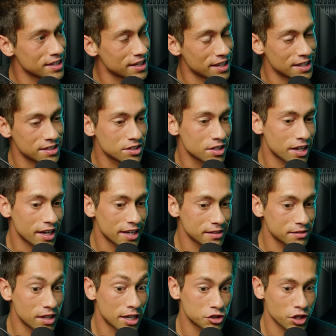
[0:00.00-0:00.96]
and
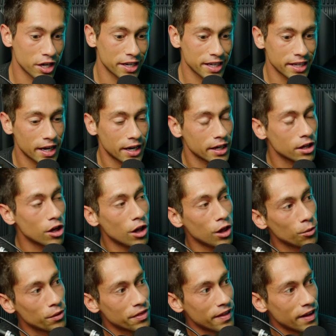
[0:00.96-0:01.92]
I try to get on a
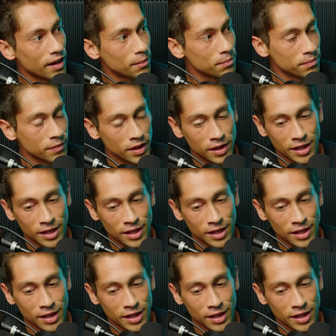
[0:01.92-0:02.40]
call with them